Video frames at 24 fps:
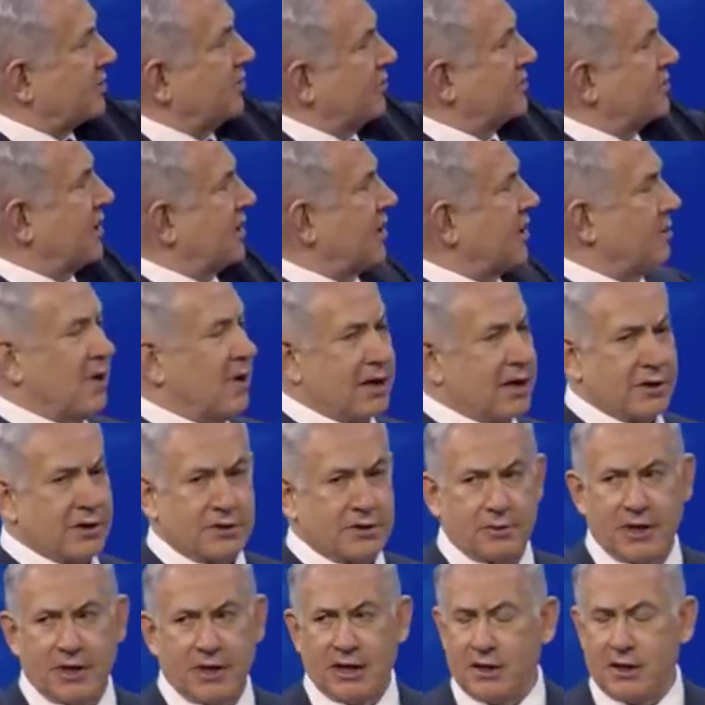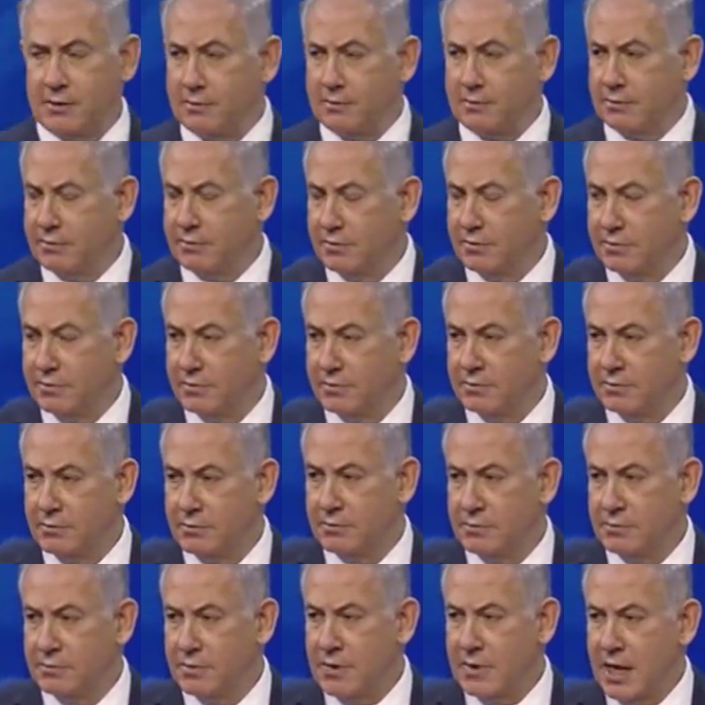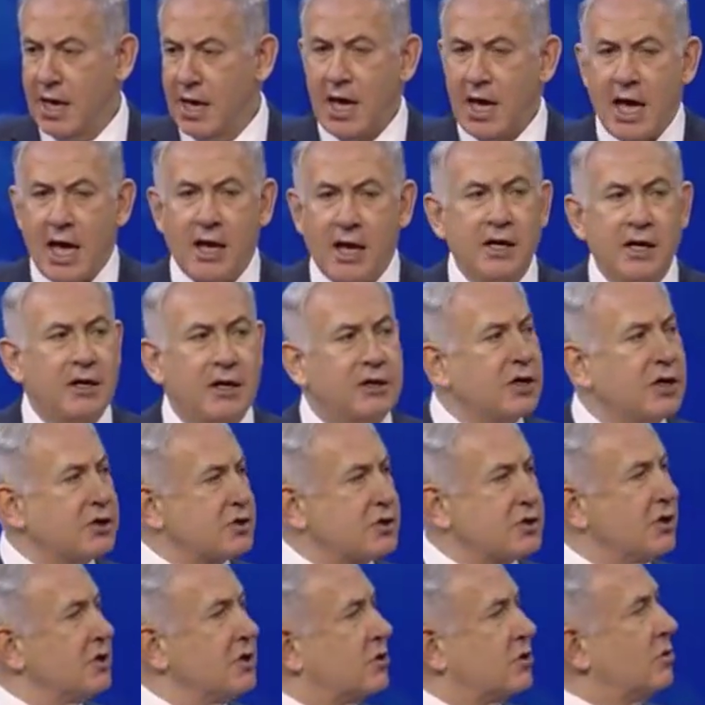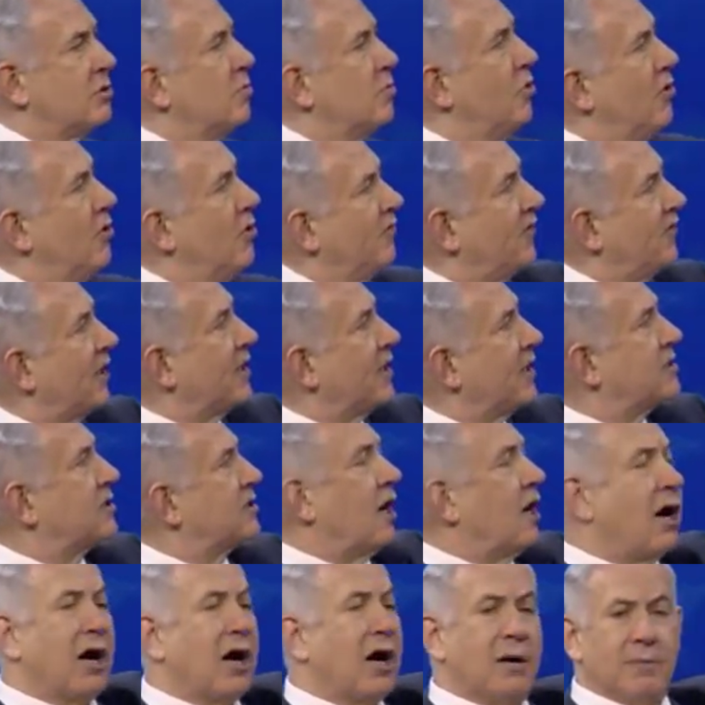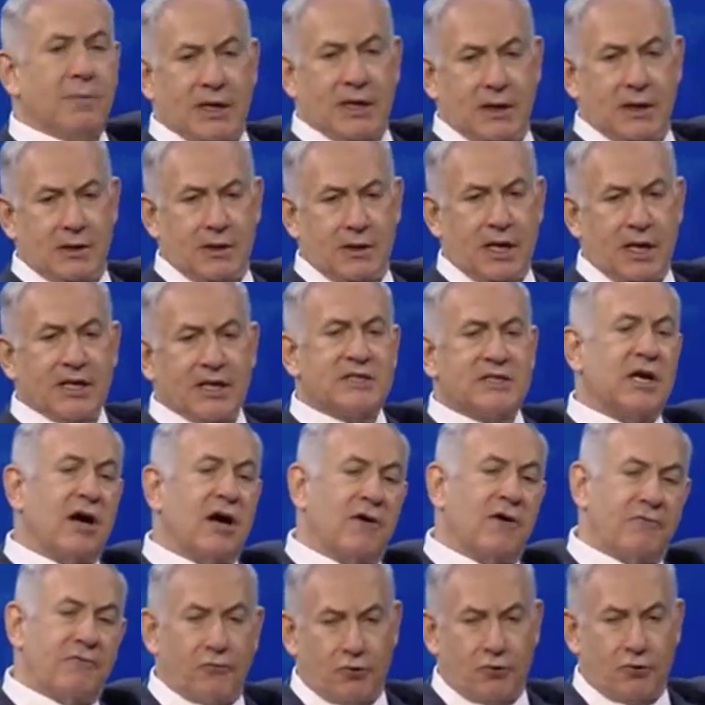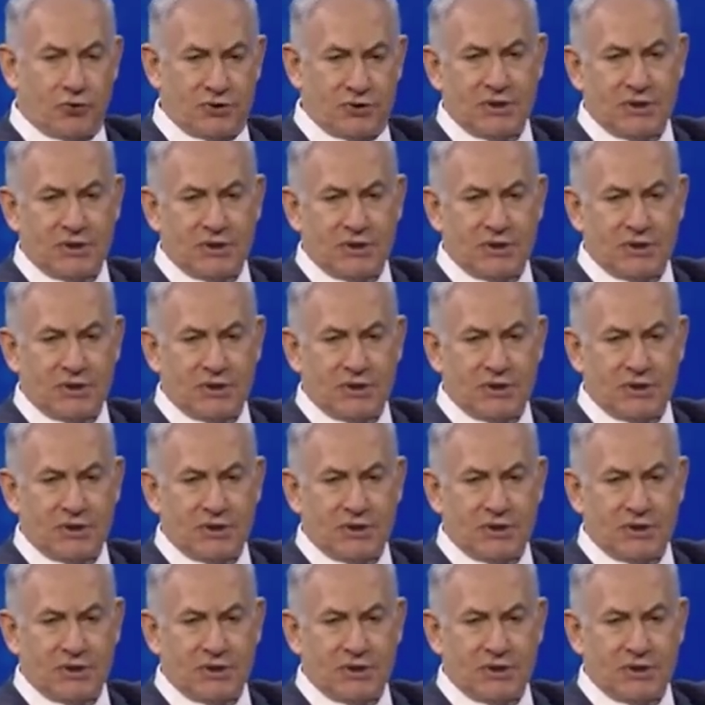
on the Mediterranean. And in addition to moving its army, its air force,